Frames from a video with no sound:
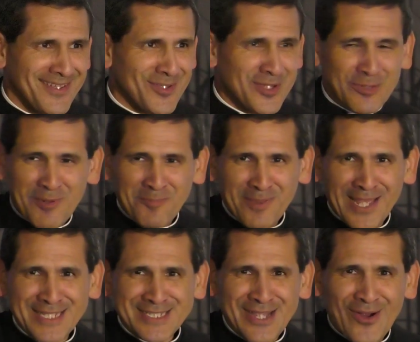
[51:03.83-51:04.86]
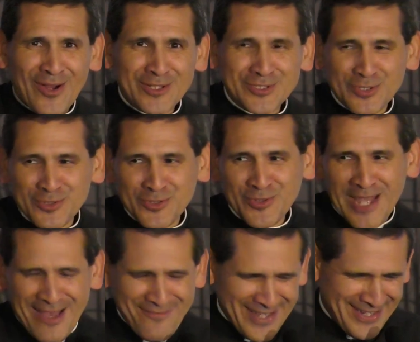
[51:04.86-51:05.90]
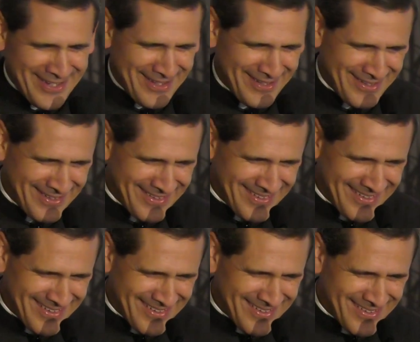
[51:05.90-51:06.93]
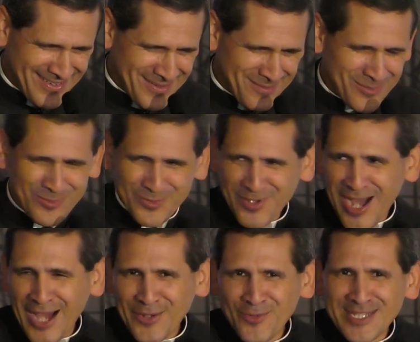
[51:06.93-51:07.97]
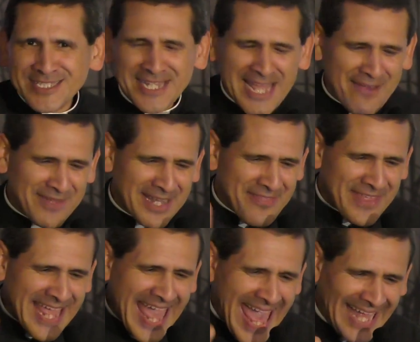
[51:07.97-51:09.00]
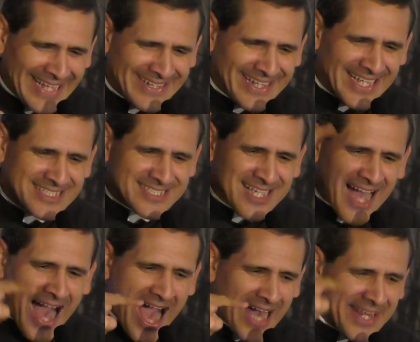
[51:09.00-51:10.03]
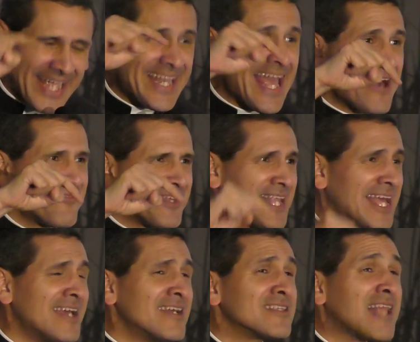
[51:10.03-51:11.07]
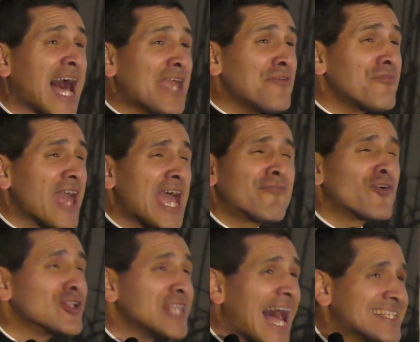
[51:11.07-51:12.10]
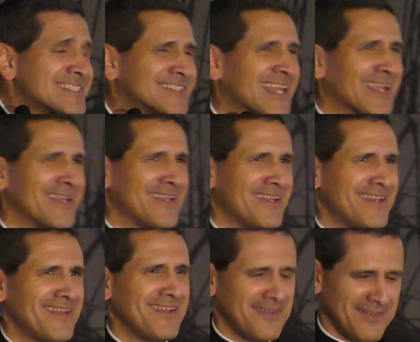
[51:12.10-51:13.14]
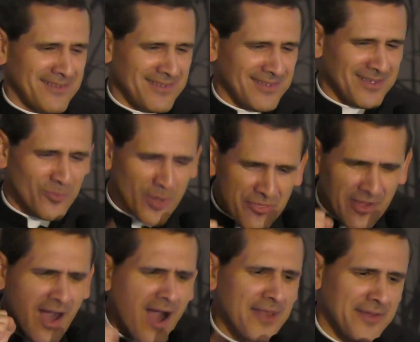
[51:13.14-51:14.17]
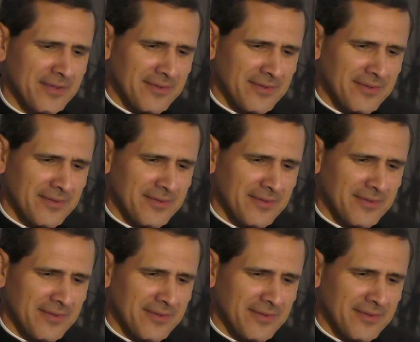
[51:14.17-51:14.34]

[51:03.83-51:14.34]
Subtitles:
You can replace there also to heaven, to God who is in heaven. The end is God and heaven, life everlasting with God.